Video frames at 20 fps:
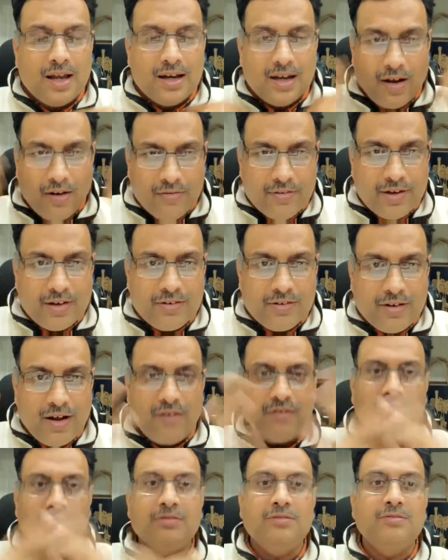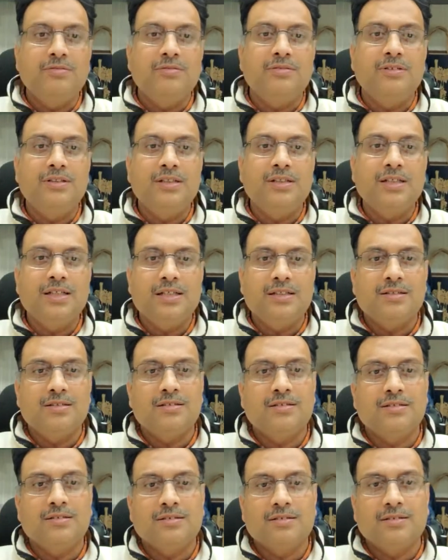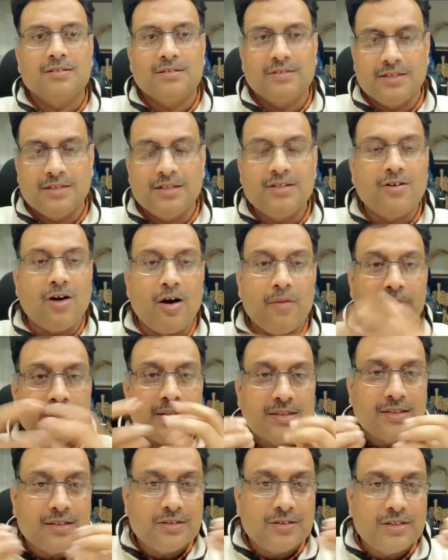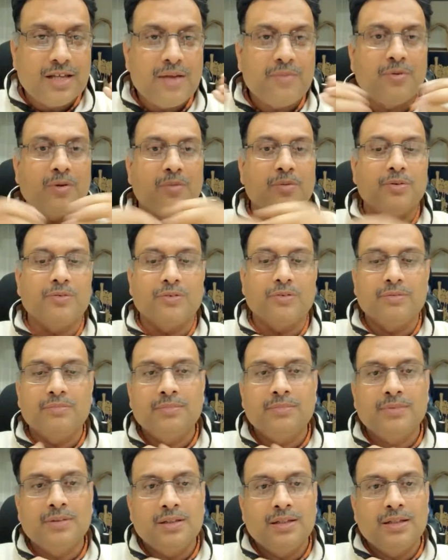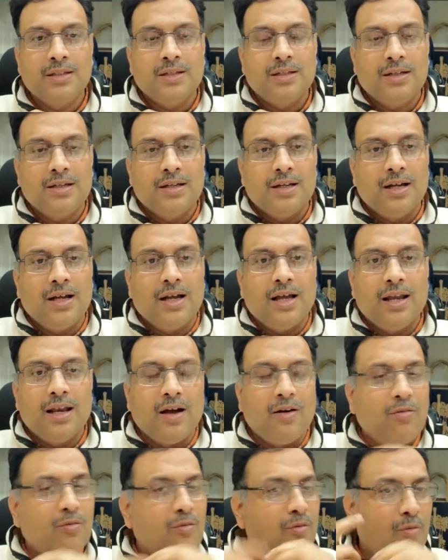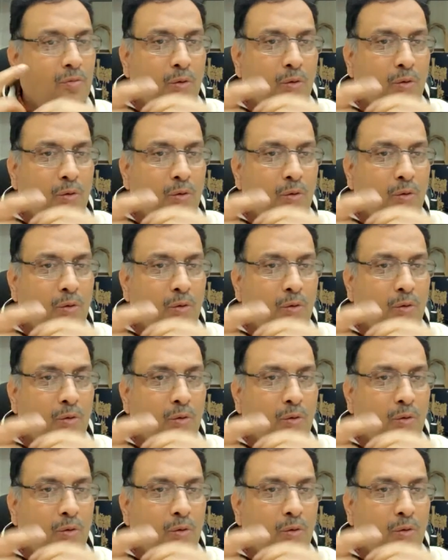Now, when you have two gene copies in the same chromosome, Now,